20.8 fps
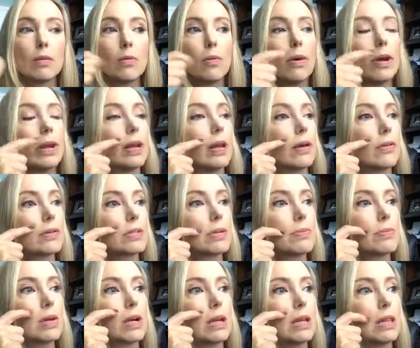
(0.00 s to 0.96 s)
What else?
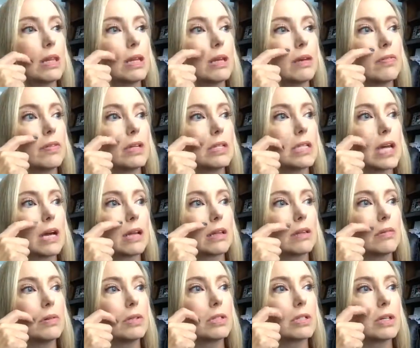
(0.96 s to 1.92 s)
I'm trying to think of
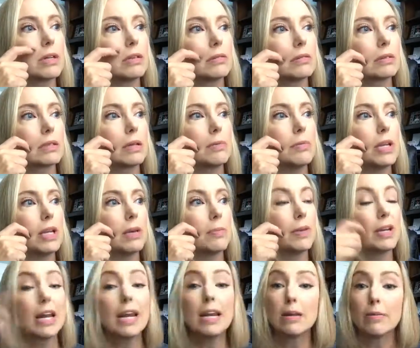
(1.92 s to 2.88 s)
exactly which colors come in it.
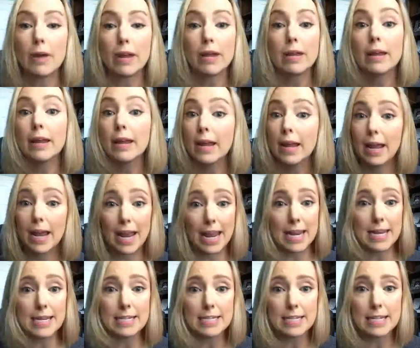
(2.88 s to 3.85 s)
But anyway,
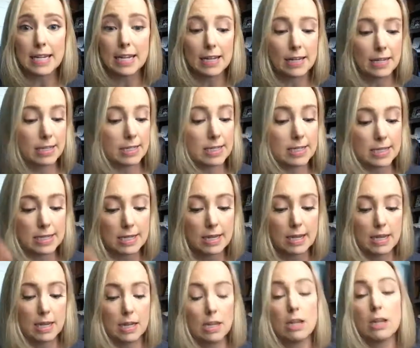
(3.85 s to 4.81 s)
8 tins
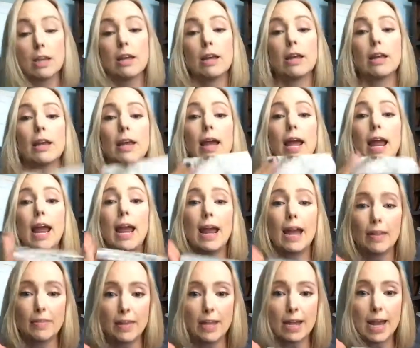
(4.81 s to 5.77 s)

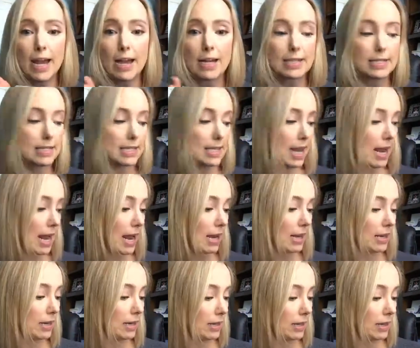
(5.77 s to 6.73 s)
and the hack
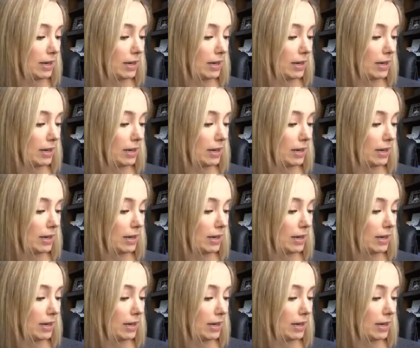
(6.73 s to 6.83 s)
stack